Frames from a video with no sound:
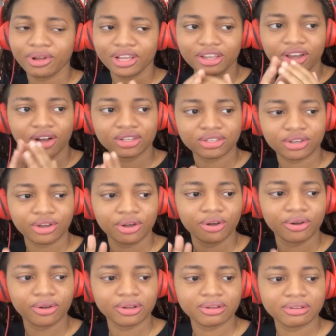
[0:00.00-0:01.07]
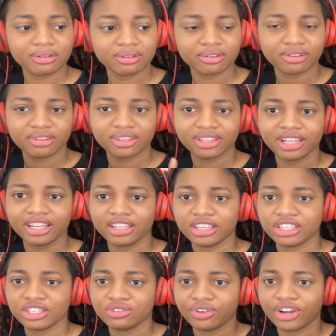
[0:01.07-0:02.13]
also, like,
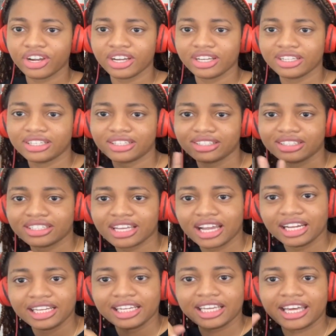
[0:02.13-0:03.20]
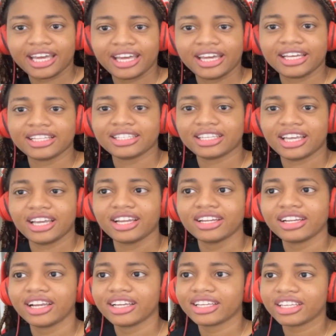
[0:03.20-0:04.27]
he's very delicate, and,
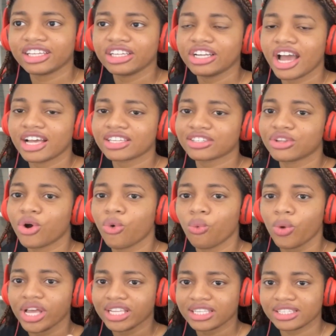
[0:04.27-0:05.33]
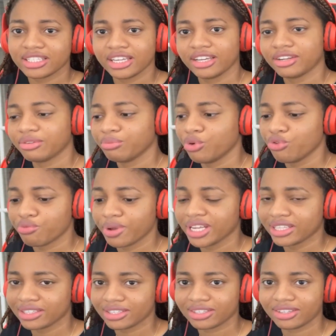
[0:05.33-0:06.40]
like, he has no wasted
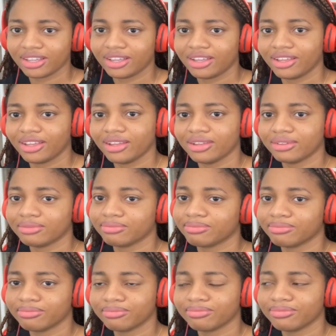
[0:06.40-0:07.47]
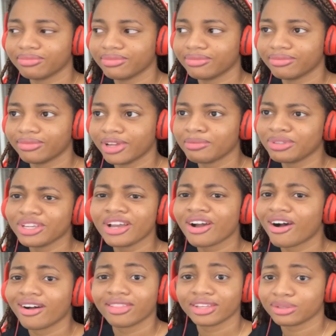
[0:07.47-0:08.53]
movements. I'm saying
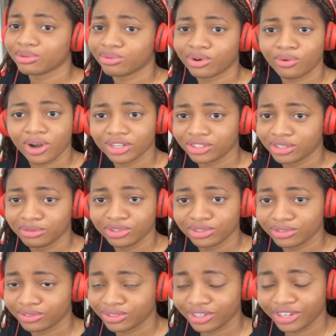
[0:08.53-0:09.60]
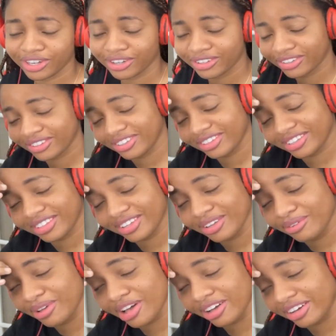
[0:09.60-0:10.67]
all this before watching the music video,
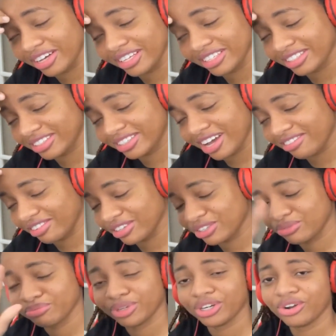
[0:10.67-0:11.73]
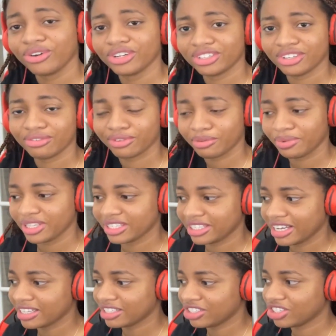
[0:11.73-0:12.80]
because I've just been noticing from his
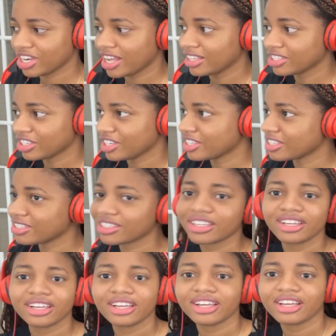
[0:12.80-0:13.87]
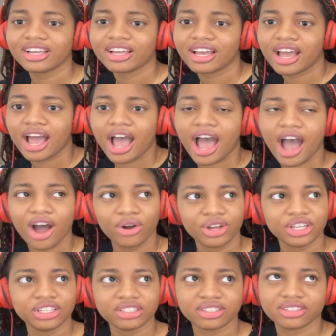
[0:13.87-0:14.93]
dance challenges how
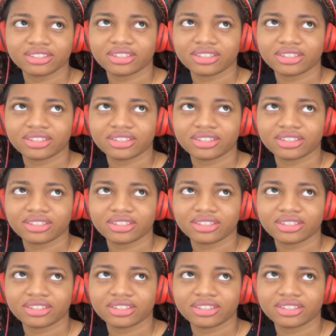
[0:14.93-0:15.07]
he's